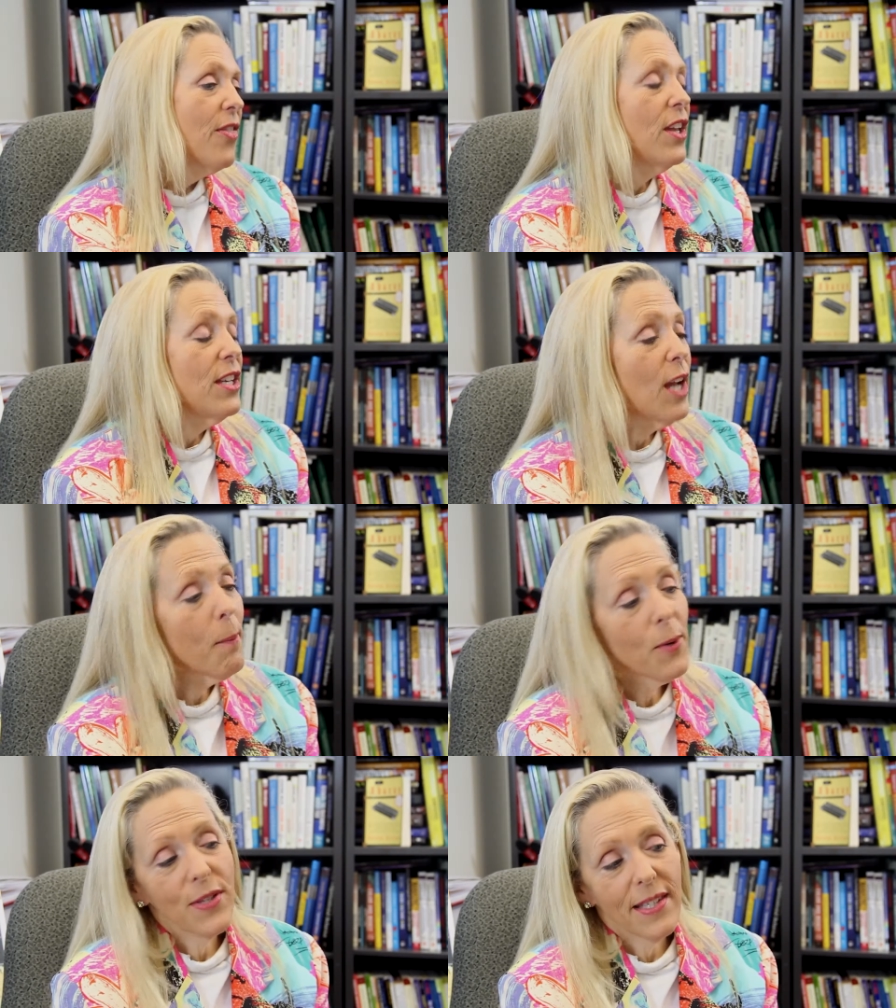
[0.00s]
The
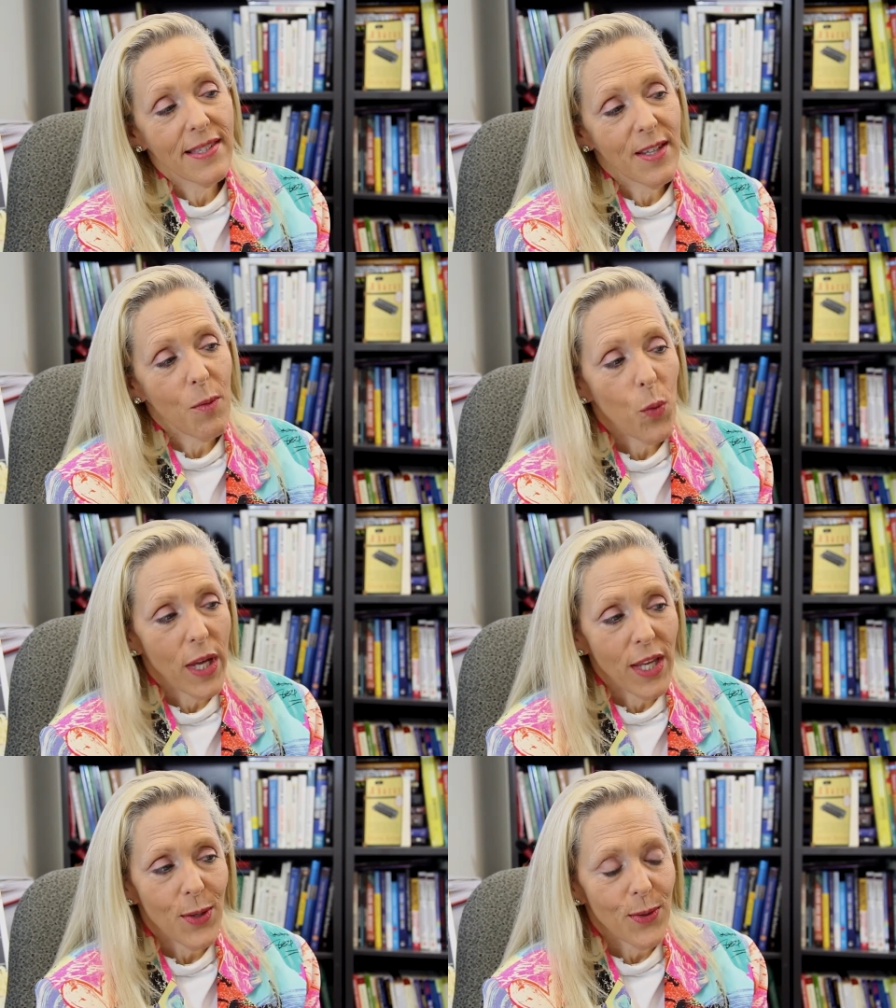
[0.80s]
number system
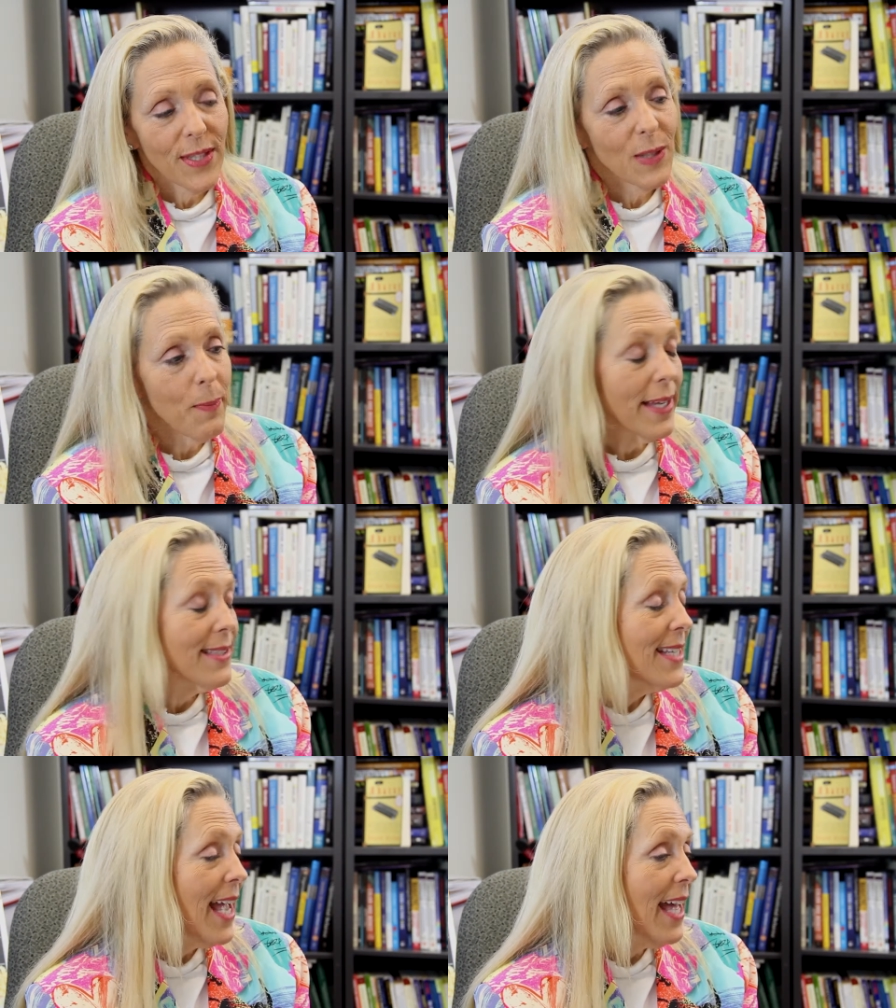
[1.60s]
we use is
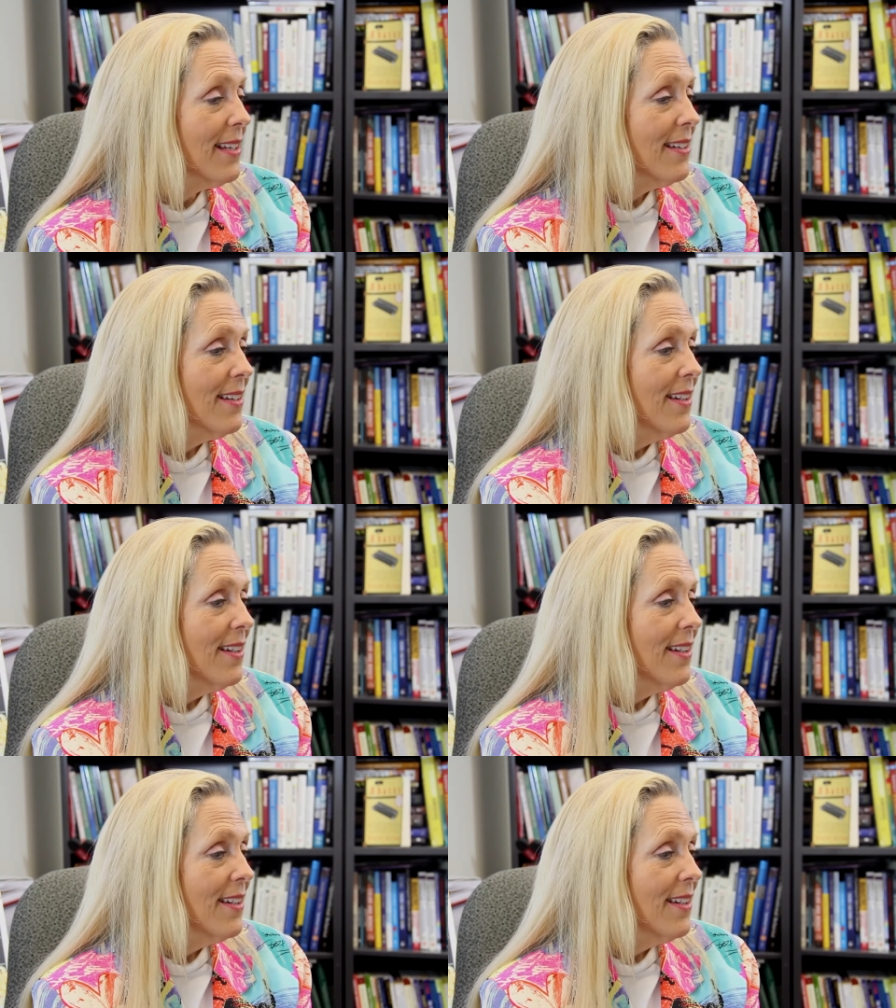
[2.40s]
base 10.